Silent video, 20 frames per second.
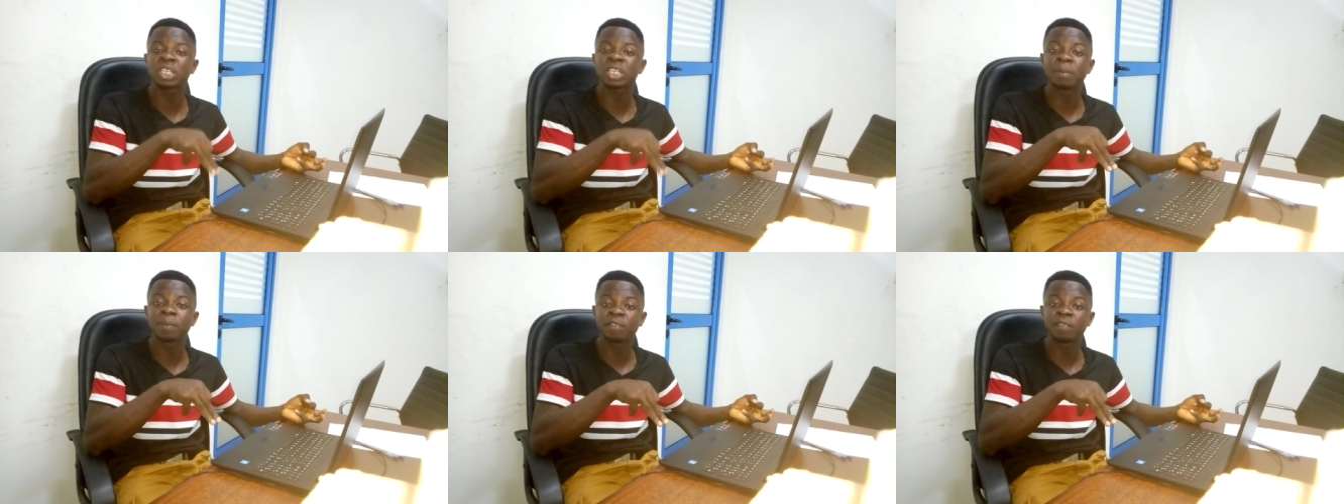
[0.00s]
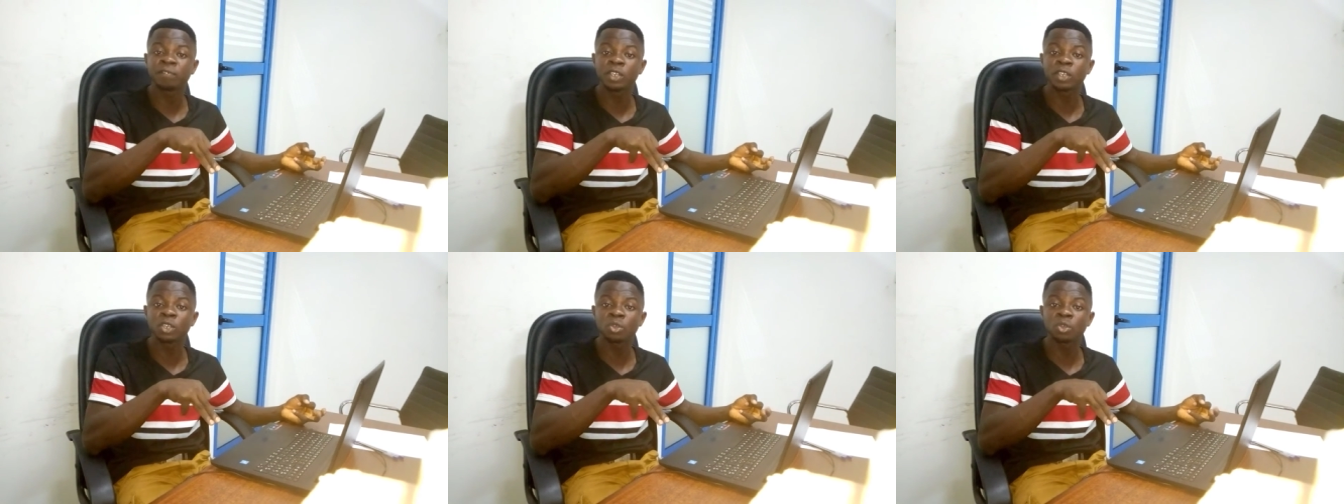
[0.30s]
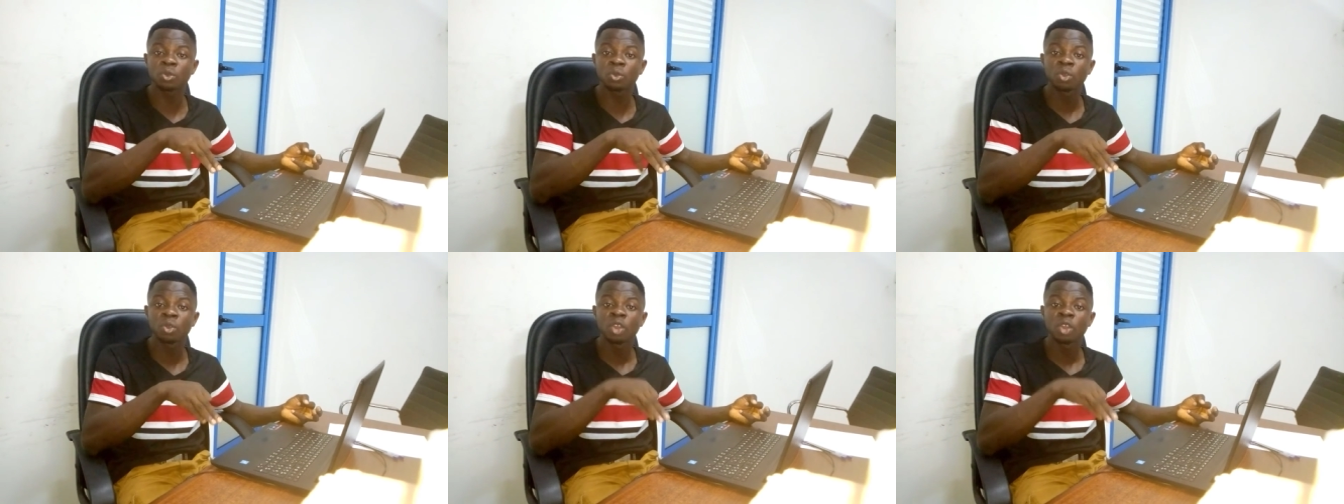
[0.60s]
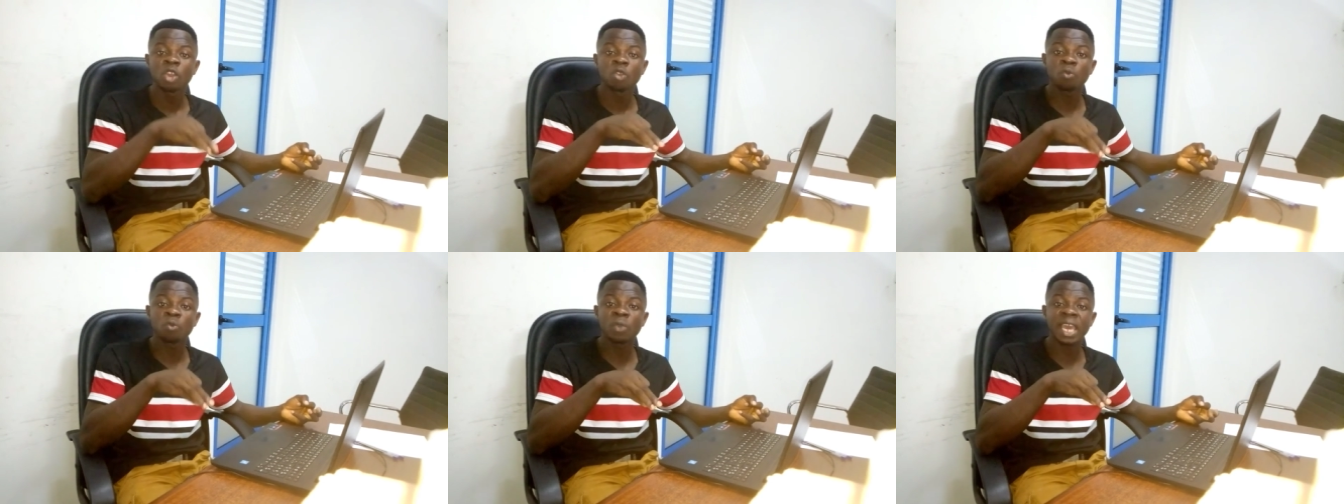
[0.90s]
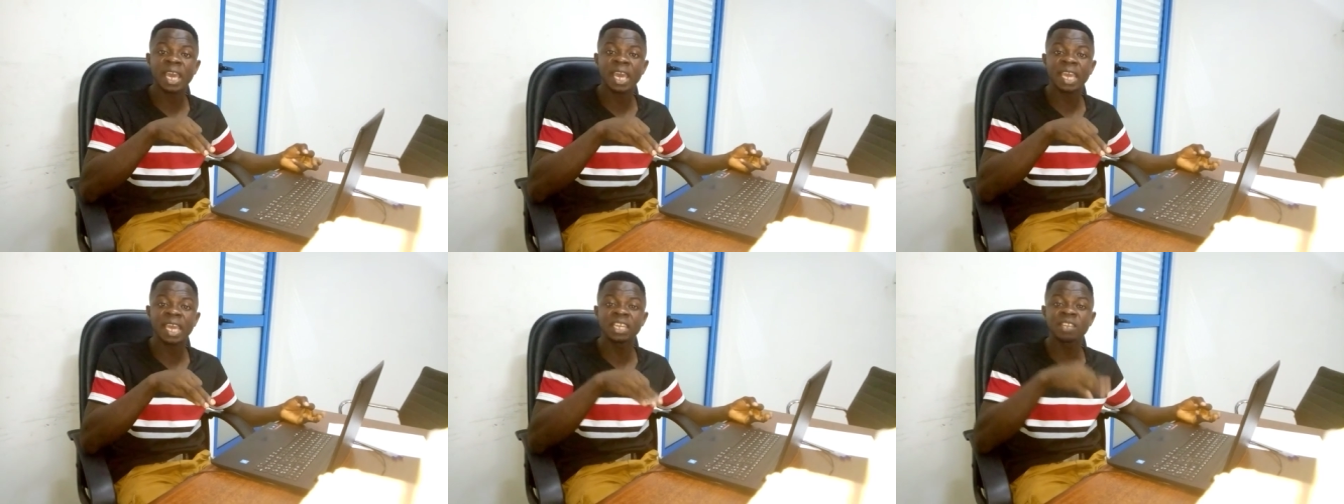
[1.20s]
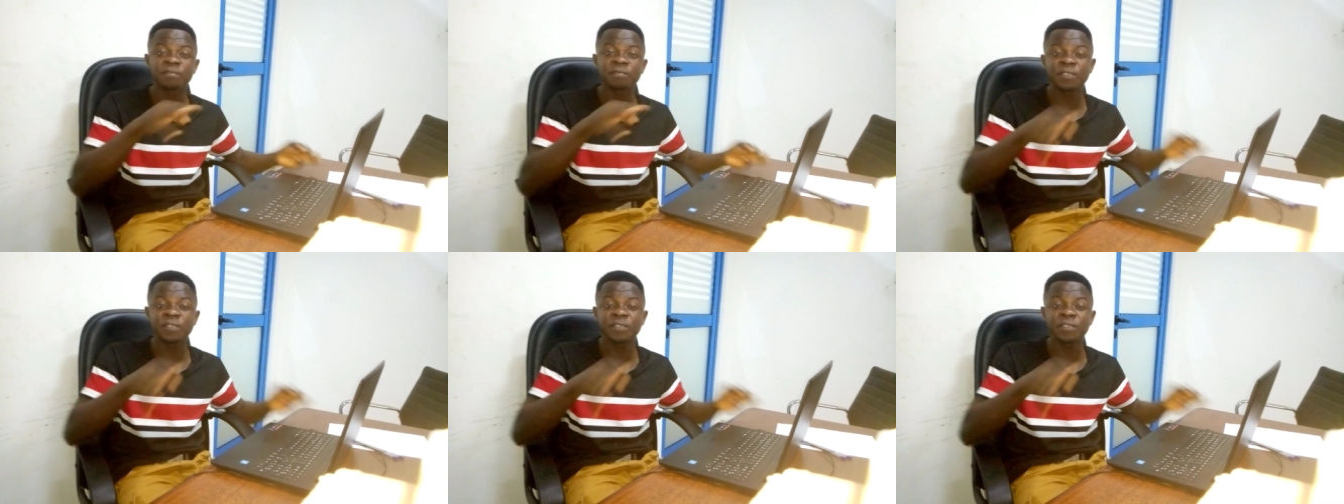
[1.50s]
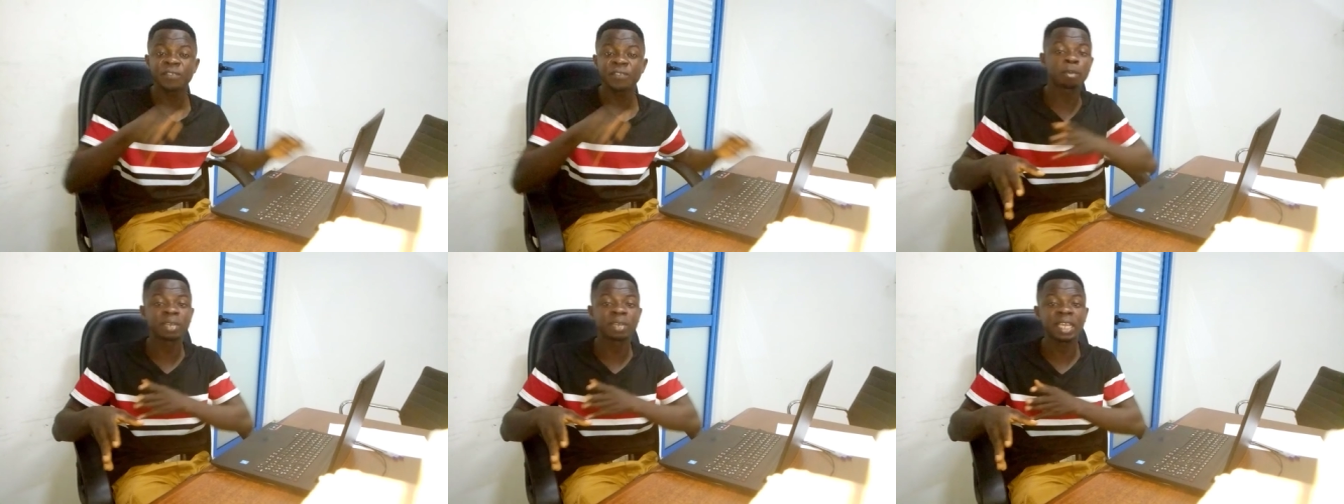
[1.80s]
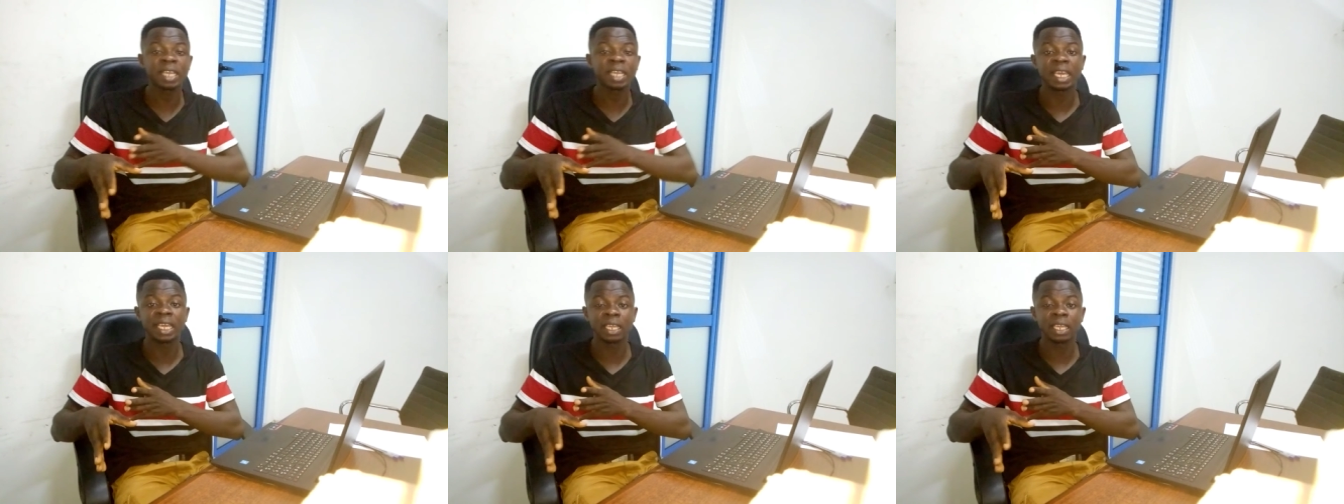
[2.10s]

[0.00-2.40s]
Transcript: Many people on YouTube are just there to